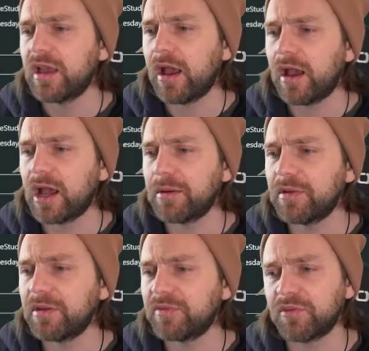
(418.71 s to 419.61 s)
Um,
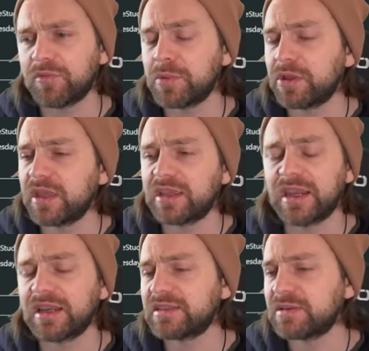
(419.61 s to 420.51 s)
if you're not familiar, you can
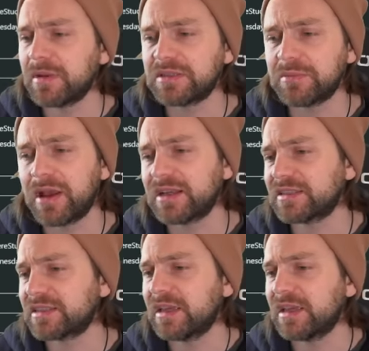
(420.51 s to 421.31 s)
add it to your MetaMask,